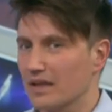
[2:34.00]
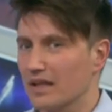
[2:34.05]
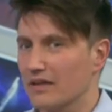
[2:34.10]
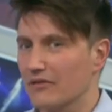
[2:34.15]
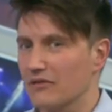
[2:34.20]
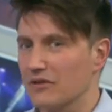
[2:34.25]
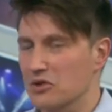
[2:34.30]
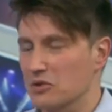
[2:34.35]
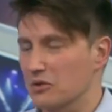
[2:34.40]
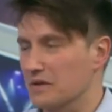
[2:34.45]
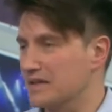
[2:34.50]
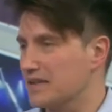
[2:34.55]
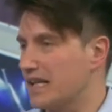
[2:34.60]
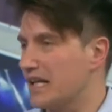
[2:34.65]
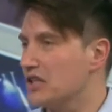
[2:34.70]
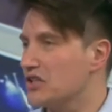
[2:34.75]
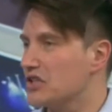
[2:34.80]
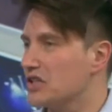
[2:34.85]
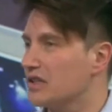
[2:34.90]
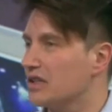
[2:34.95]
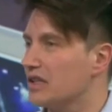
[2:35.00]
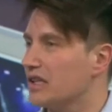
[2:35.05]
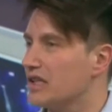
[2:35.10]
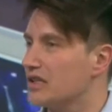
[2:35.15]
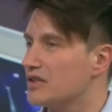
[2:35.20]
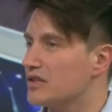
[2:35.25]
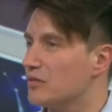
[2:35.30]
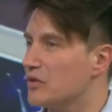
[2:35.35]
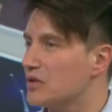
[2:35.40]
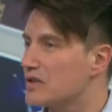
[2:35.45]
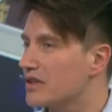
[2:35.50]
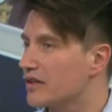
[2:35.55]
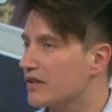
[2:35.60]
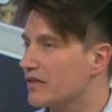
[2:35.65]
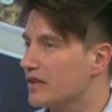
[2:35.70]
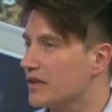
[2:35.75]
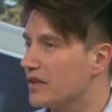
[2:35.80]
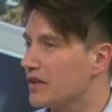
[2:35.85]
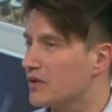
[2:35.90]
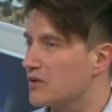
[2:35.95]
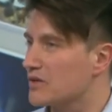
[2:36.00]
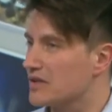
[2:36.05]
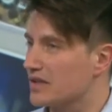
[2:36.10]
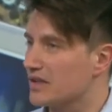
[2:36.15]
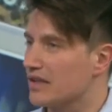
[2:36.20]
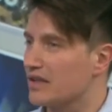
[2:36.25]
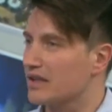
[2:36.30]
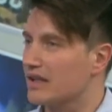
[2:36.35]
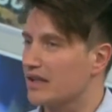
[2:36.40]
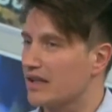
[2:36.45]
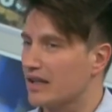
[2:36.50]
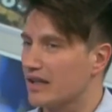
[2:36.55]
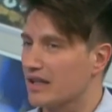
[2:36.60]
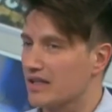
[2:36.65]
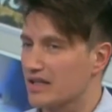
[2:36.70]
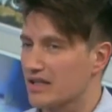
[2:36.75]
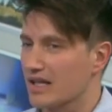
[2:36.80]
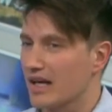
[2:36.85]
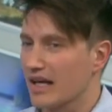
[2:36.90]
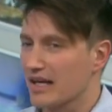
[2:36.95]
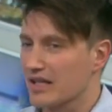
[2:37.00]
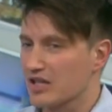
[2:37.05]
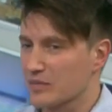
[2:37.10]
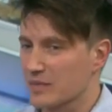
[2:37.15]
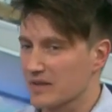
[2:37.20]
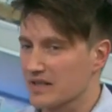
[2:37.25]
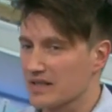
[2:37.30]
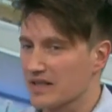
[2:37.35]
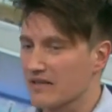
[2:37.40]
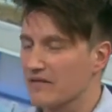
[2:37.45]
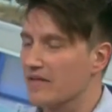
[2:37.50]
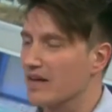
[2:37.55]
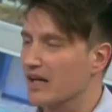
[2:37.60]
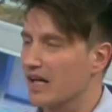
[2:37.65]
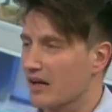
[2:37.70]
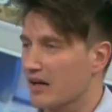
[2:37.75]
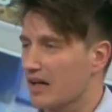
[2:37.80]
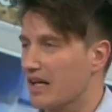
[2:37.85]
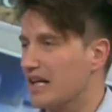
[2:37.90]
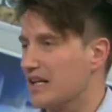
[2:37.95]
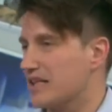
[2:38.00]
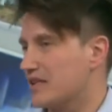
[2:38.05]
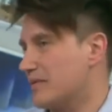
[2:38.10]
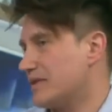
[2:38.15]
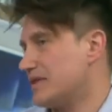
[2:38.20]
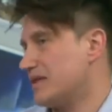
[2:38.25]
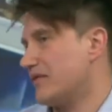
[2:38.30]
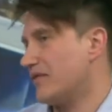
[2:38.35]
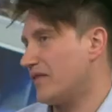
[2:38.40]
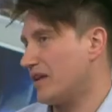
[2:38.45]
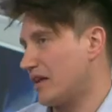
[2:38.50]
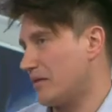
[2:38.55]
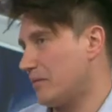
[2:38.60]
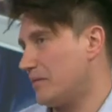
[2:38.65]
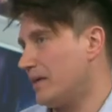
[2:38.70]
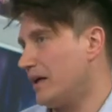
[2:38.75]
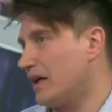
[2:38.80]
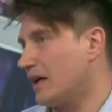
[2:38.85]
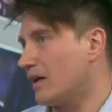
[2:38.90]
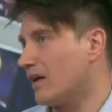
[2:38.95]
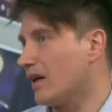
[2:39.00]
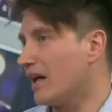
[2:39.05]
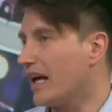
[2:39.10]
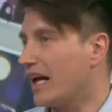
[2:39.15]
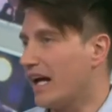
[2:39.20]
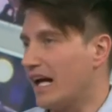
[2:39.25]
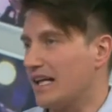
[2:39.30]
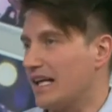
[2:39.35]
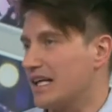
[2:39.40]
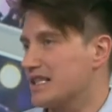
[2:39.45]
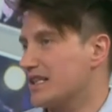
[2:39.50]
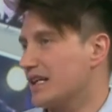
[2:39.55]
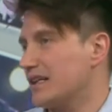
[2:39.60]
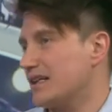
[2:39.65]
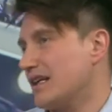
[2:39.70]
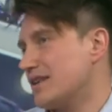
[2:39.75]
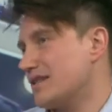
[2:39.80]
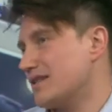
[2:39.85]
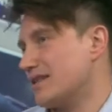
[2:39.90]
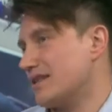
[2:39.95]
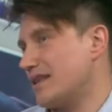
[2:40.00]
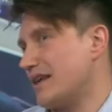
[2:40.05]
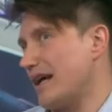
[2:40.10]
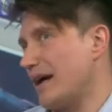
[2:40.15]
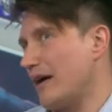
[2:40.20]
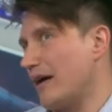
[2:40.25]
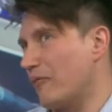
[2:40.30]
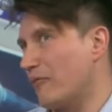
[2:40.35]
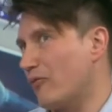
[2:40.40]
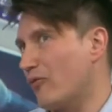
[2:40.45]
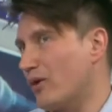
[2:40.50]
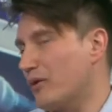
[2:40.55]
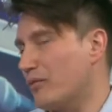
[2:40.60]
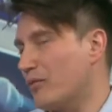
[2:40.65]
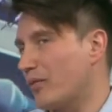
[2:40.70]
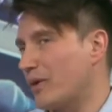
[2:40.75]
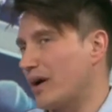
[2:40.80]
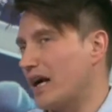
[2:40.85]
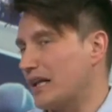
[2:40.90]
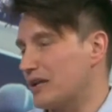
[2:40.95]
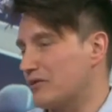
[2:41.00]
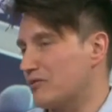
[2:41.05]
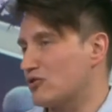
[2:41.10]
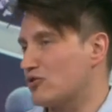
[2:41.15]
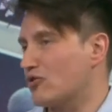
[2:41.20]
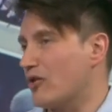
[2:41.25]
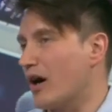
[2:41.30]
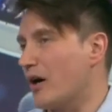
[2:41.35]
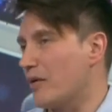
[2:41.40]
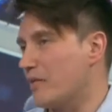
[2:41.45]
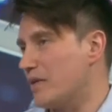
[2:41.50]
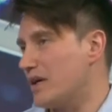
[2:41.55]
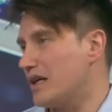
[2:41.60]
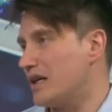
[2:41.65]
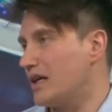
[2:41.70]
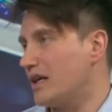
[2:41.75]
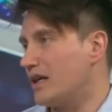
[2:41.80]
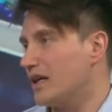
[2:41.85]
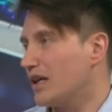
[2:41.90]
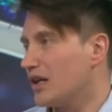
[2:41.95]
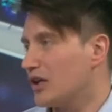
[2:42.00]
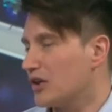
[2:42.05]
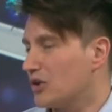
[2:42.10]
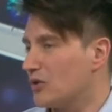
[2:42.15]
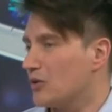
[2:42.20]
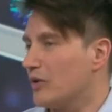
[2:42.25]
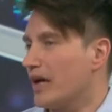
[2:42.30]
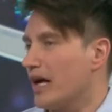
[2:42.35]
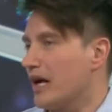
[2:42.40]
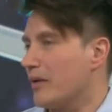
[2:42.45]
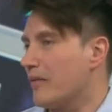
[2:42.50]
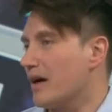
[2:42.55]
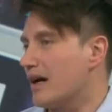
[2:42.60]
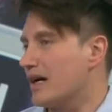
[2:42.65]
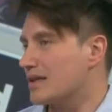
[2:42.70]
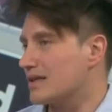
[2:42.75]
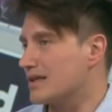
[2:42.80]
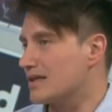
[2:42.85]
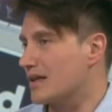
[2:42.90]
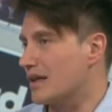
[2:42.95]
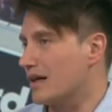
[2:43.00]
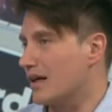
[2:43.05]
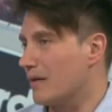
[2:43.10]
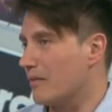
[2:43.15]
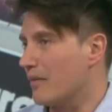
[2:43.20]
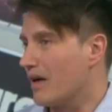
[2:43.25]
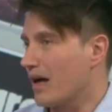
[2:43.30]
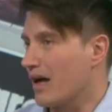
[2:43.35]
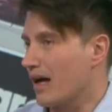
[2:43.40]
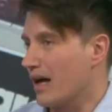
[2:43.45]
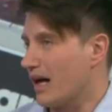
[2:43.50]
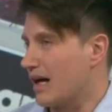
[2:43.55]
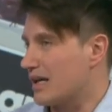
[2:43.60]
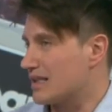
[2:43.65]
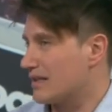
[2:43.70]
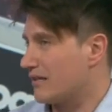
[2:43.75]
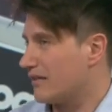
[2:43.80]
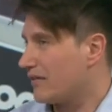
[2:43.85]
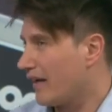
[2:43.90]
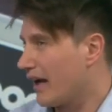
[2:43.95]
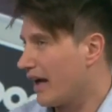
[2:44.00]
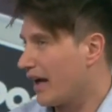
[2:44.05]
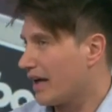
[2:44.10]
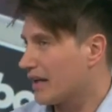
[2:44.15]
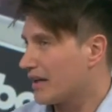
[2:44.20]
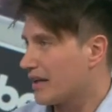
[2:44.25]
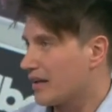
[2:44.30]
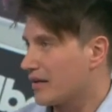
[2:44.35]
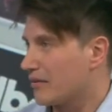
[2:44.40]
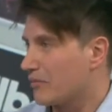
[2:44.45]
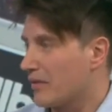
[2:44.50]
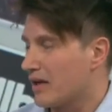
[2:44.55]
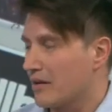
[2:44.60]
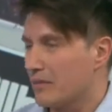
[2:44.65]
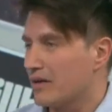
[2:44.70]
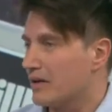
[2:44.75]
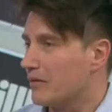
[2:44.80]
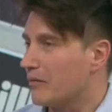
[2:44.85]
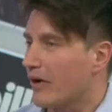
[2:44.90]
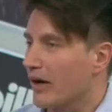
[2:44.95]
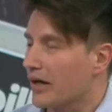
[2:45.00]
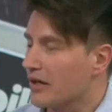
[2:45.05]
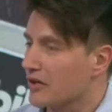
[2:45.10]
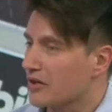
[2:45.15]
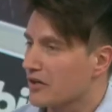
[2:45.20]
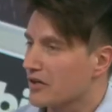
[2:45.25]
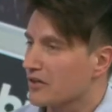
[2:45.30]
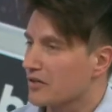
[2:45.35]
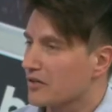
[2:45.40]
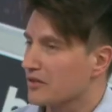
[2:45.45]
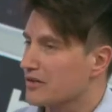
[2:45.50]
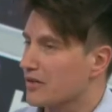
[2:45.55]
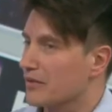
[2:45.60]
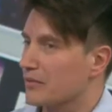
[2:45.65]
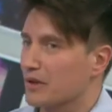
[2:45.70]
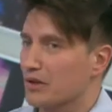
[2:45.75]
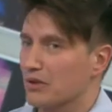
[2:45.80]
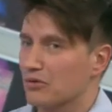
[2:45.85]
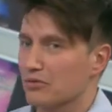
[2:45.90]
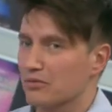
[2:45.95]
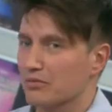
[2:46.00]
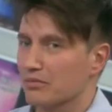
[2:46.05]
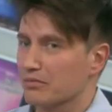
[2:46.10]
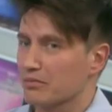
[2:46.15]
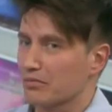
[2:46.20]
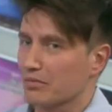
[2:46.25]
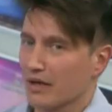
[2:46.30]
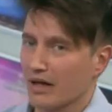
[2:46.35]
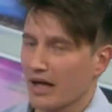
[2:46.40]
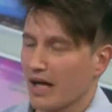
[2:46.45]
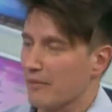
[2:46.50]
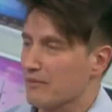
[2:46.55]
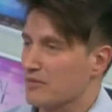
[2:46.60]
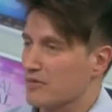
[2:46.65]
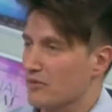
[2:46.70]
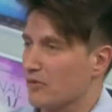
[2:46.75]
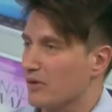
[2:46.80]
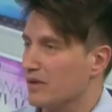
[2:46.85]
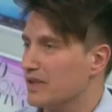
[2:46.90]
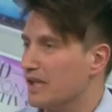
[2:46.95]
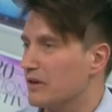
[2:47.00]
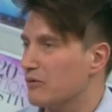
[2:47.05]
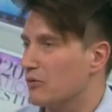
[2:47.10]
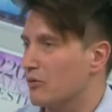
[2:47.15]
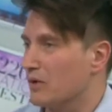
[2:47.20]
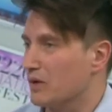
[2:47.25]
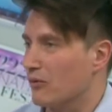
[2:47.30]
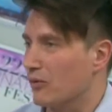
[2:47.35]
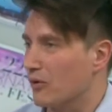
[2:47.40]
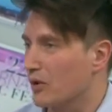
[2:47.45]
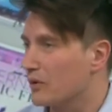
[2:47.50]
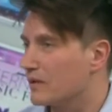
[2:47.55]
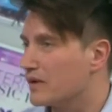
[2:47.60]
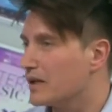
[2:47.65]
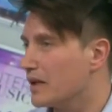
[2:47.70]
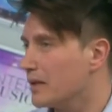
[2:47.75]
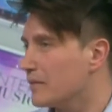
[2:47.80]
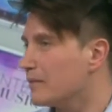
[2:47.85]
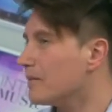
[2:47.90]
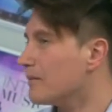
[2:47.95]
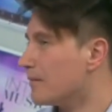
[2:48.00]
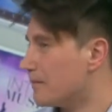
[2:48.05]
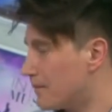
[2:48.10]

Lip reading: visualization in his music videos, and then he had a specific appeal, and that's what kind of draw me to him as a fan and maybe admire somebody who perhaps one day would want to work with him.